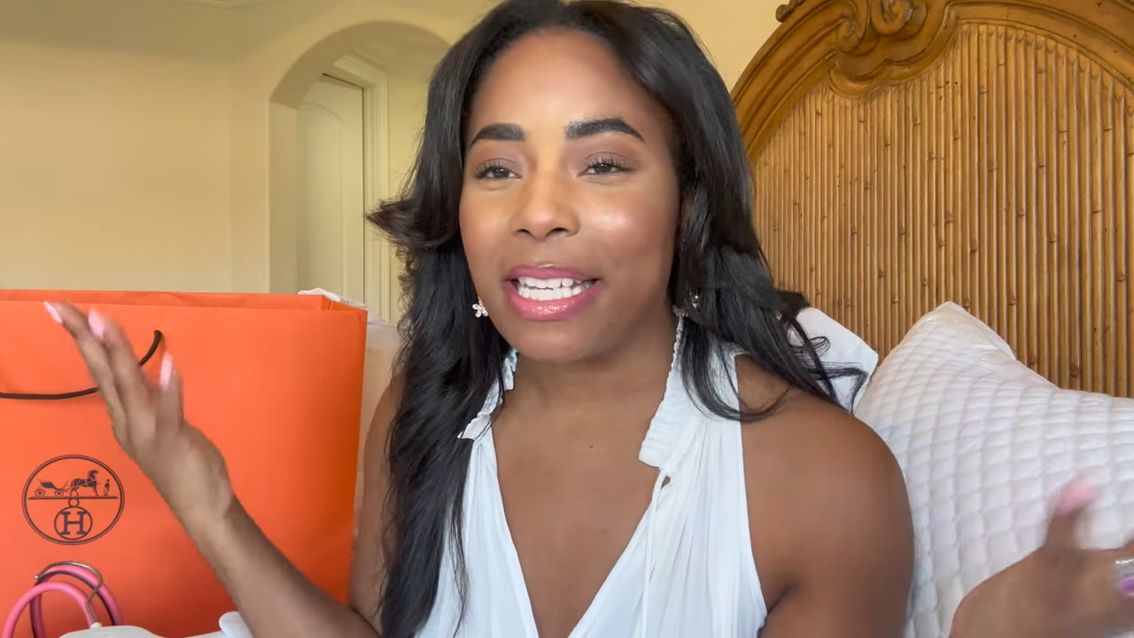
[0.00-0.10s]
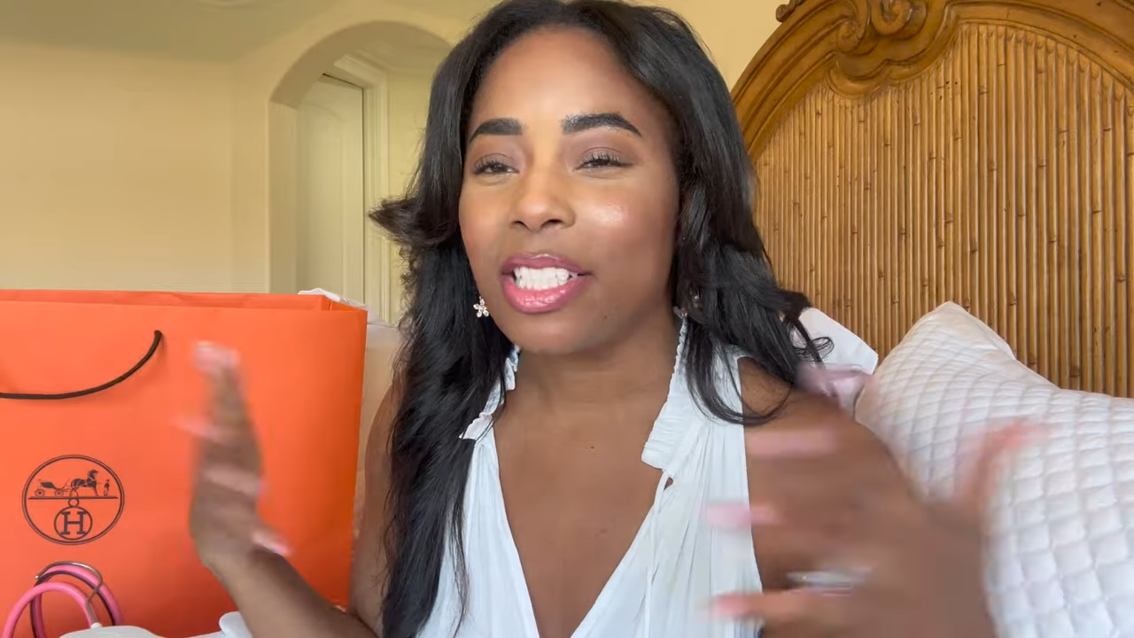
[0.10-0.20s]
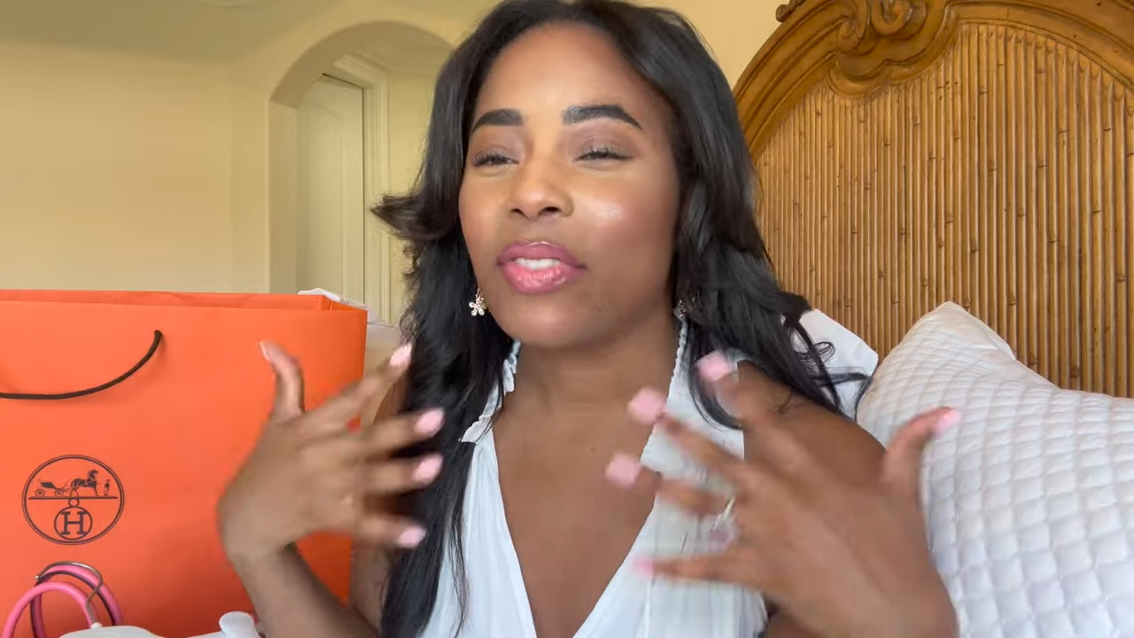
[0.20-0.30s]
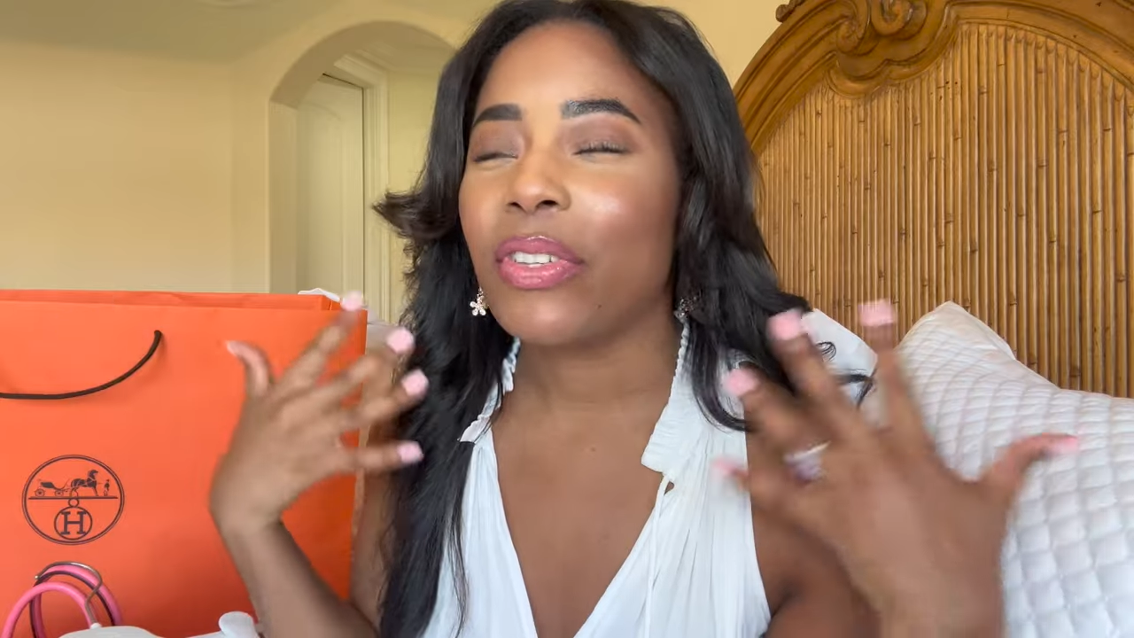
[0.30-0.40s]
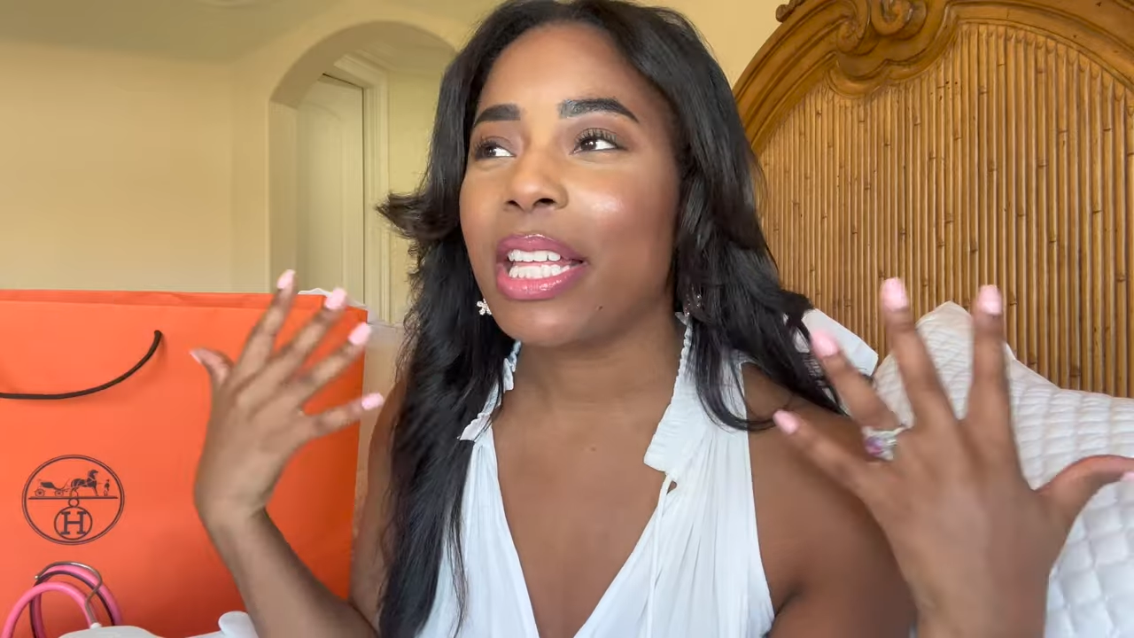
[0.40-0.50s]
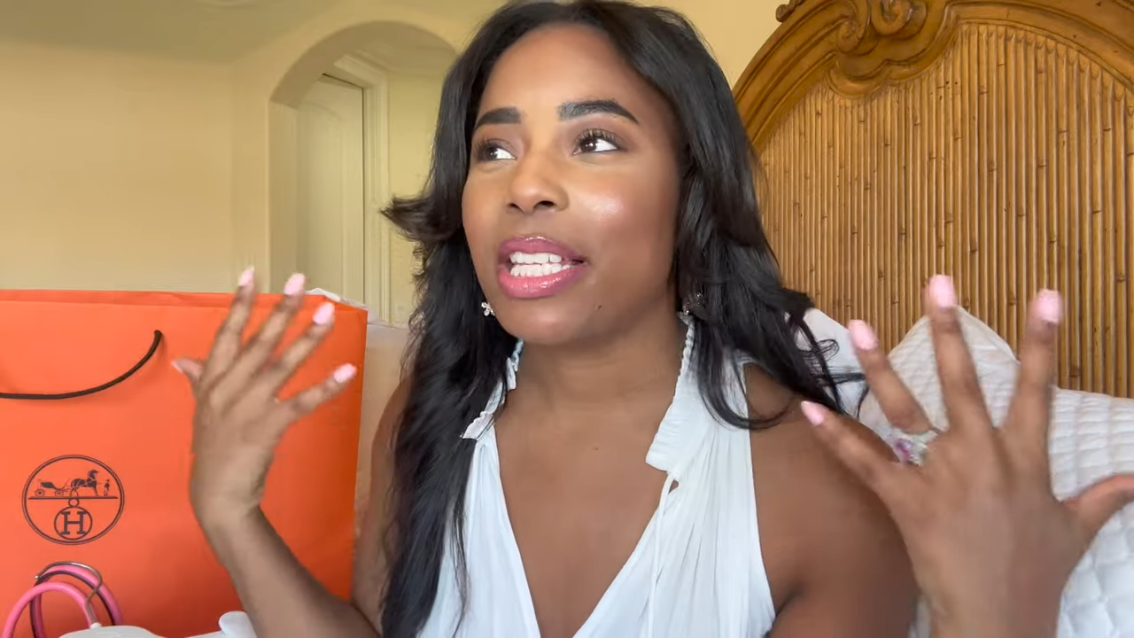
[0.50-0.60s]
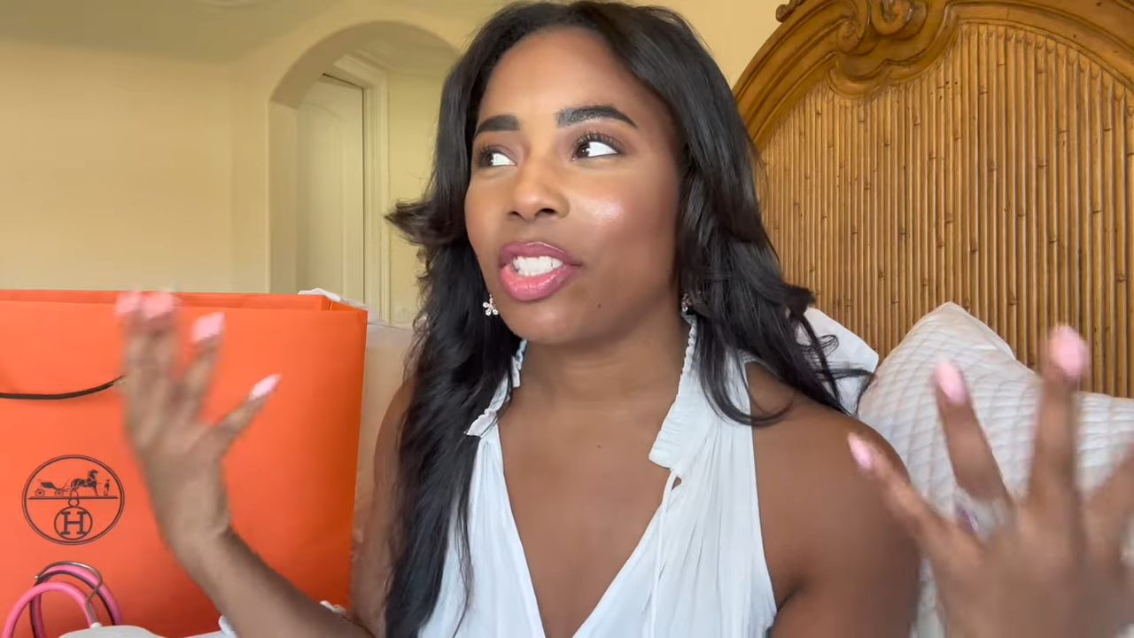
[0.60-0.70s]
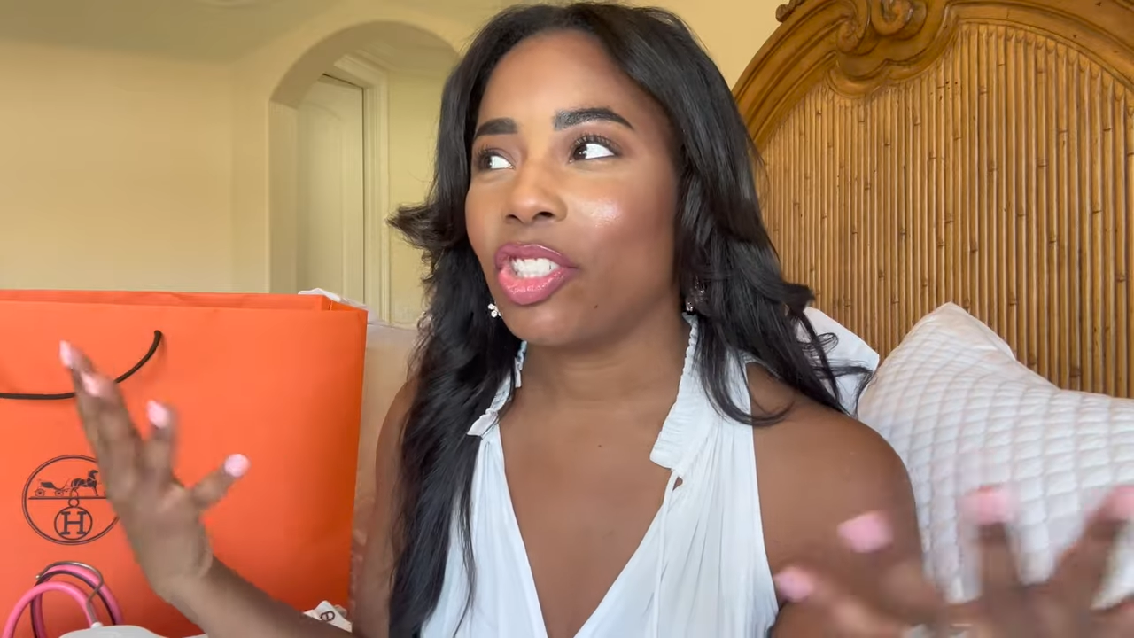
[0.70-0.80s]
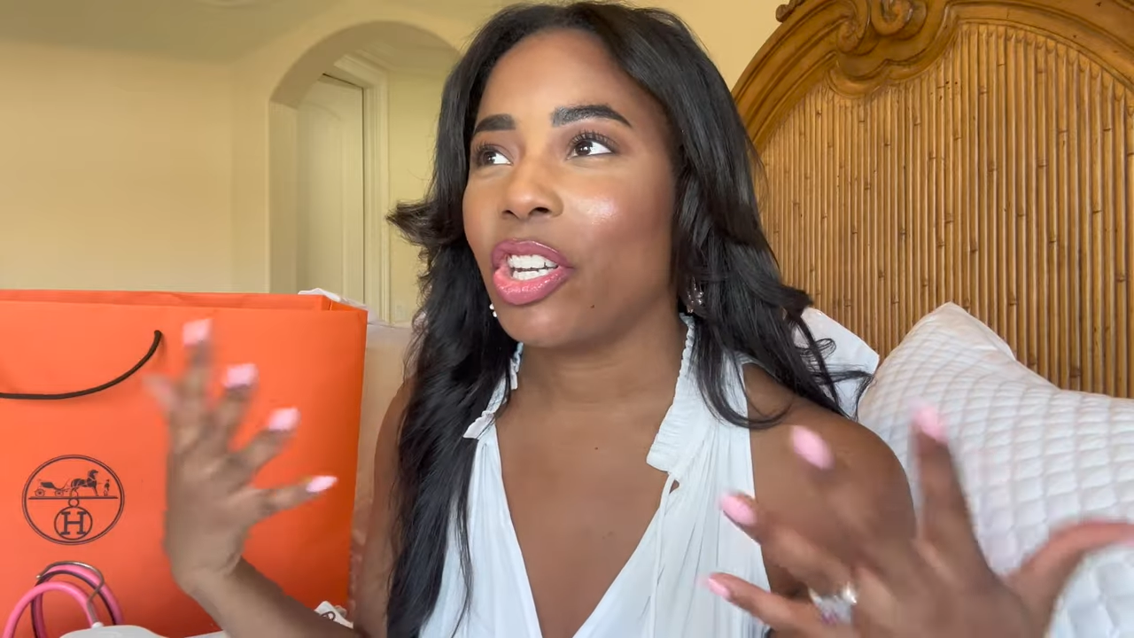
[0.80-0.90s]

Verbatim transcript: I just feel like this